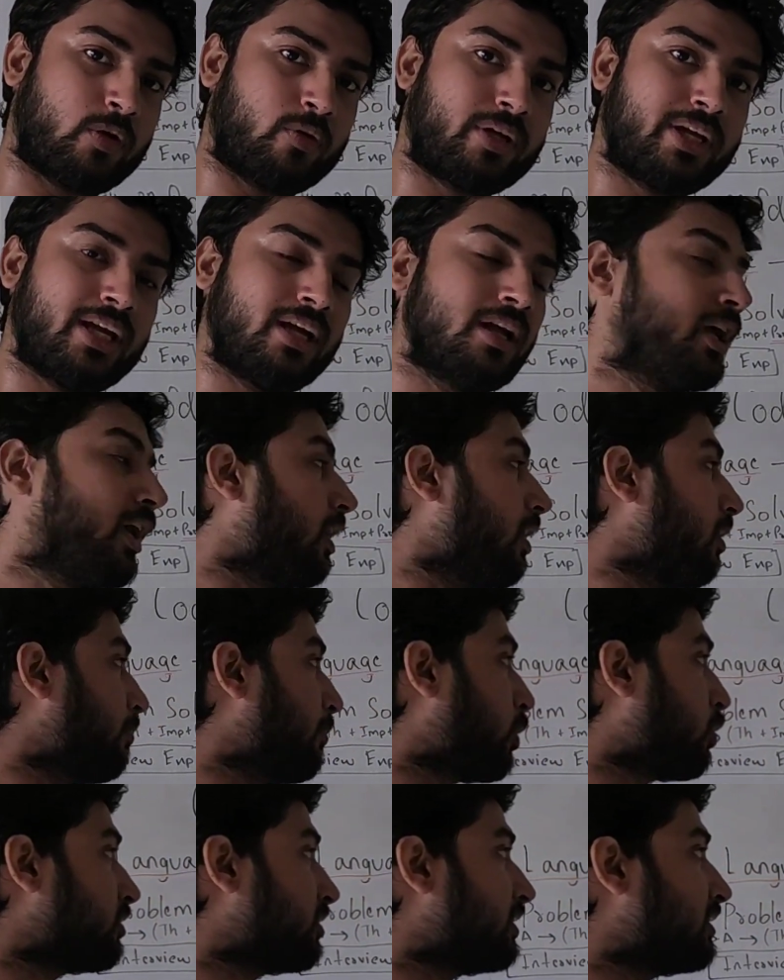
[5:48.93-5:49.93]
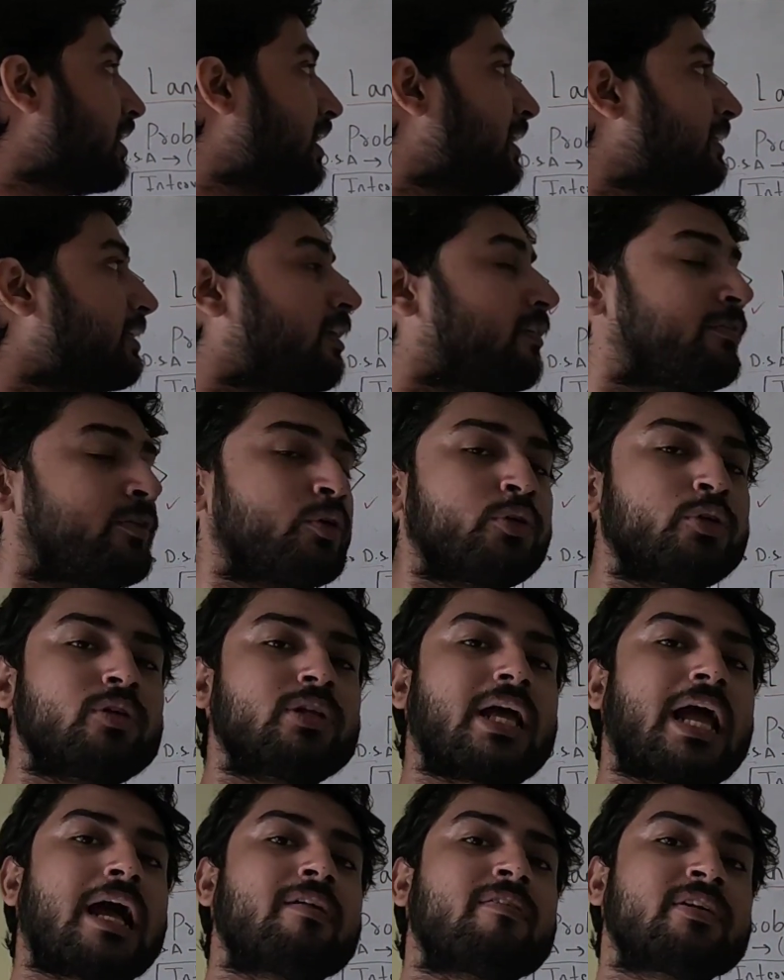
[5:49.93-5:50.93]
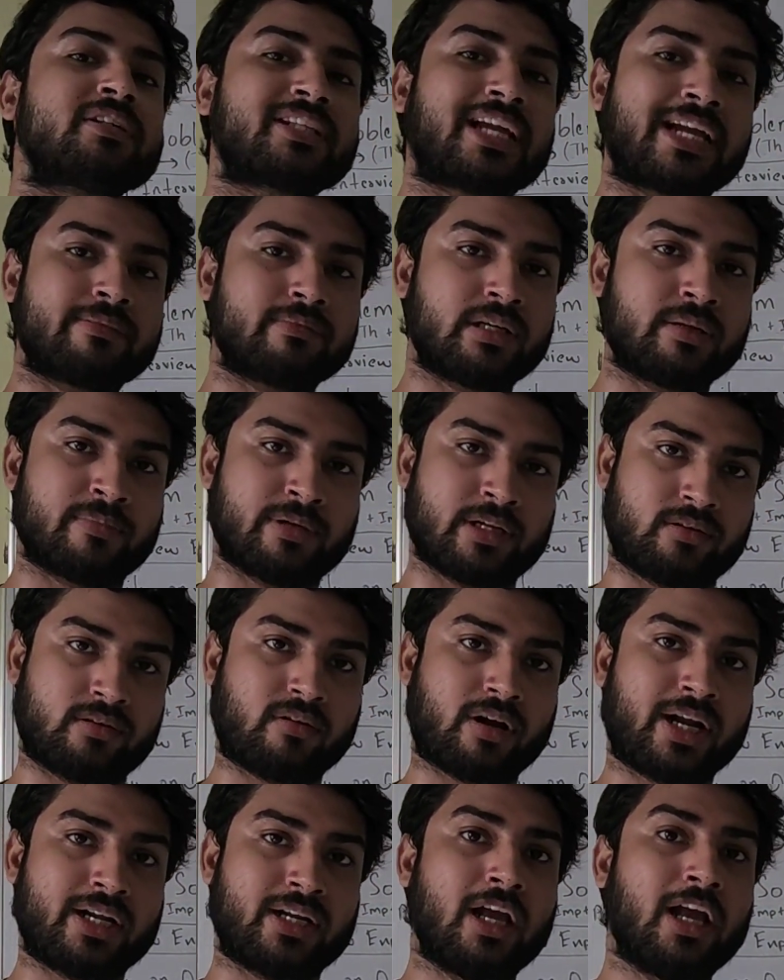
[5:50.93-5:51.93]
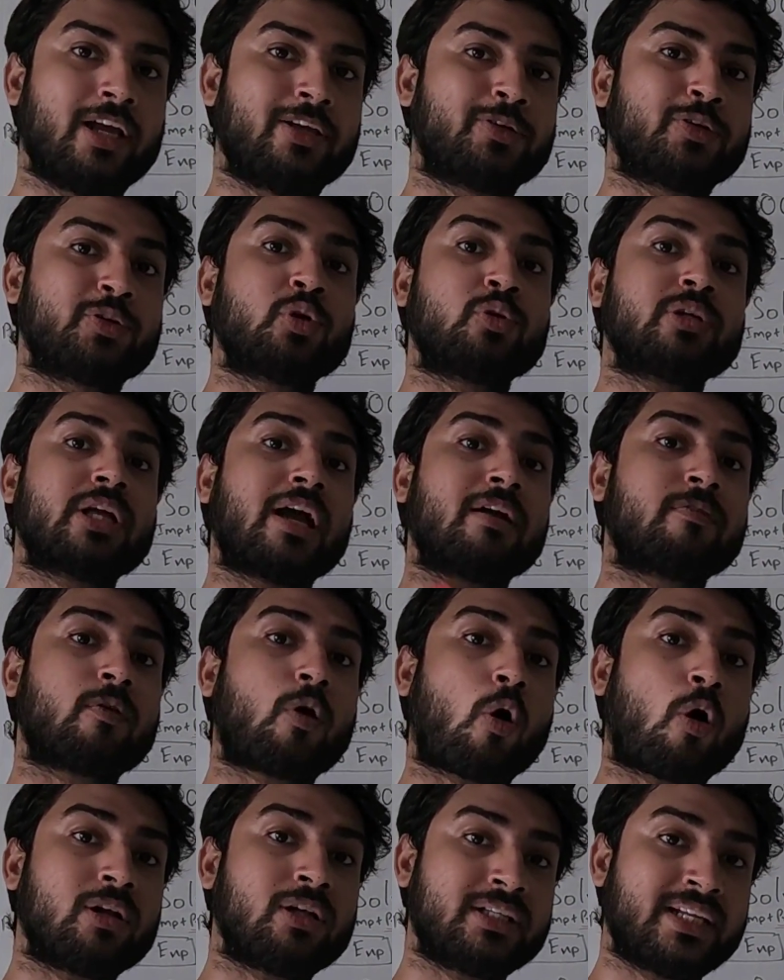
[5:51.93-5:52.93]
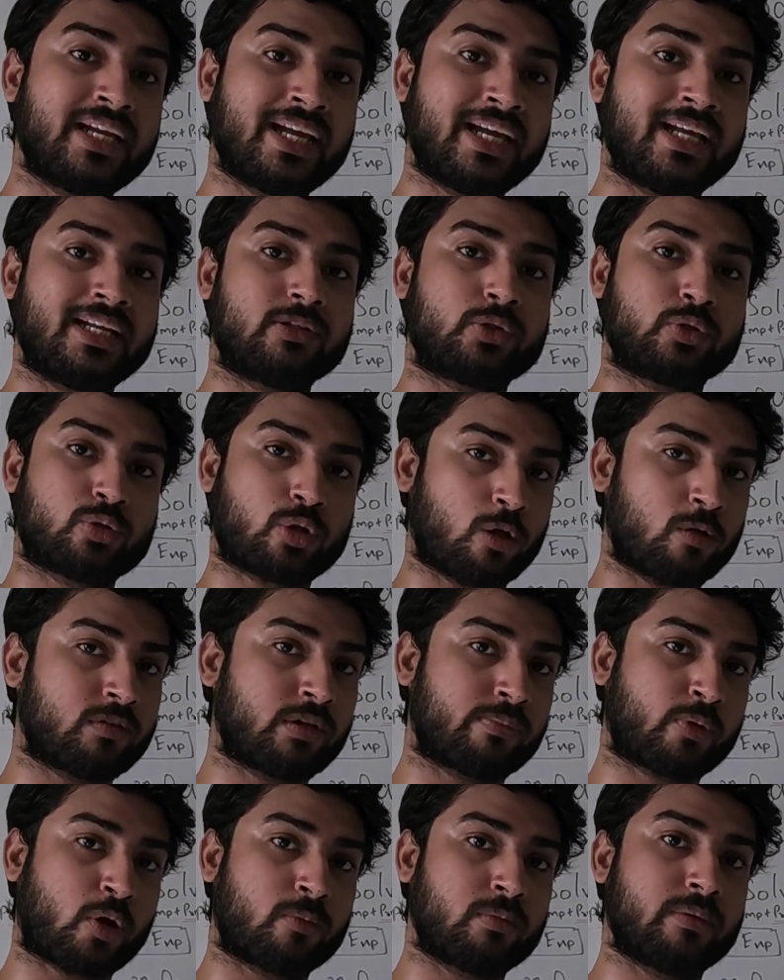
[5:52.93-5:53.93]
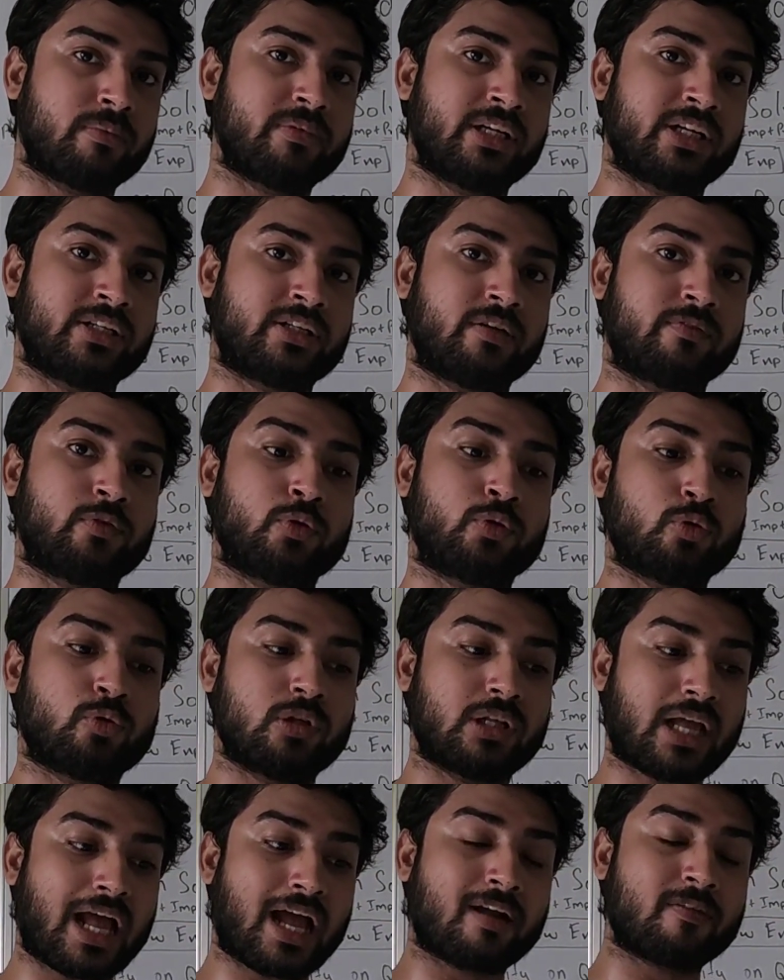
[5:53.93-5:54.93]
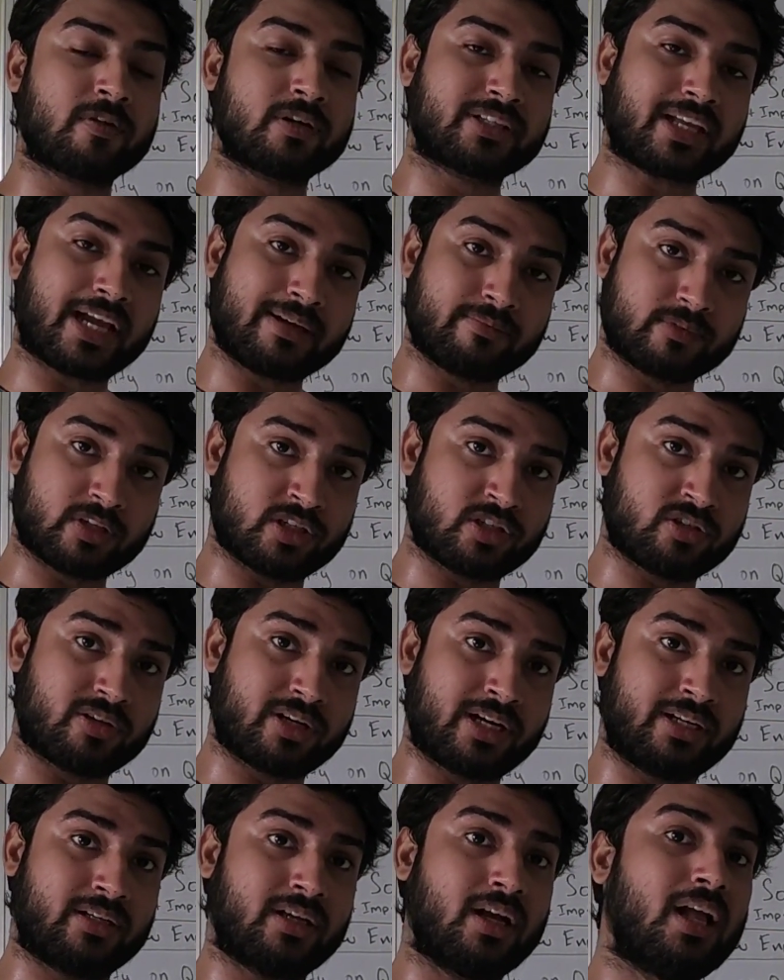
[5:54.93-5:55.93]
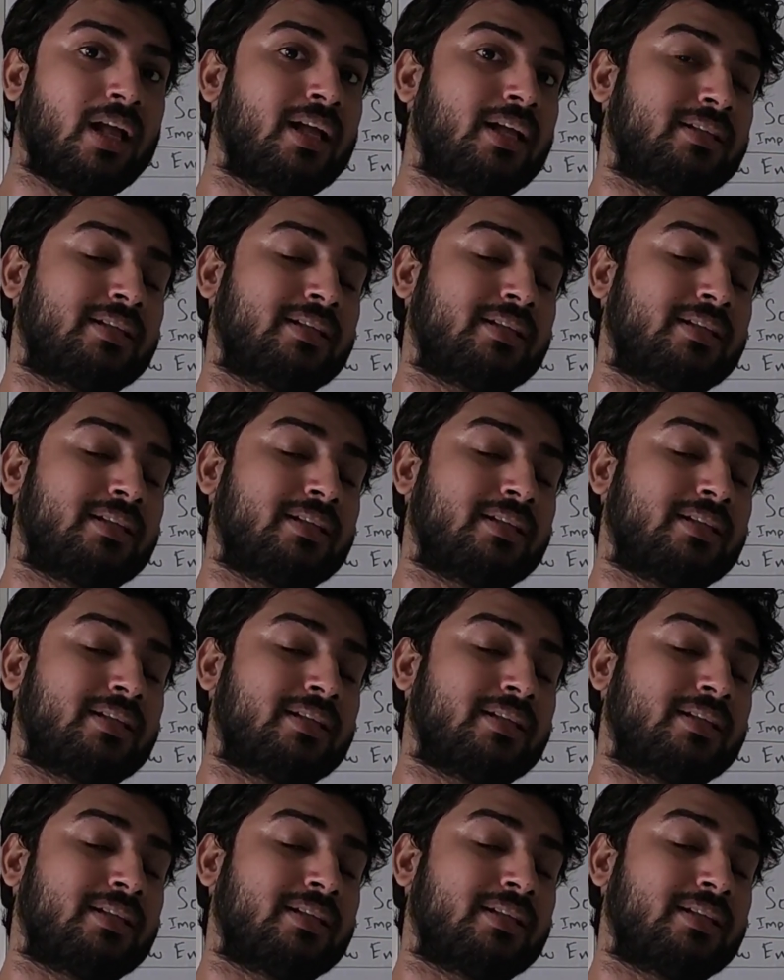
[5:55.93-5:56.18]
Okay, because in the interview you'll have a time limit, right? You don't have all day to solve the problem in interview. You'll have a time constraint.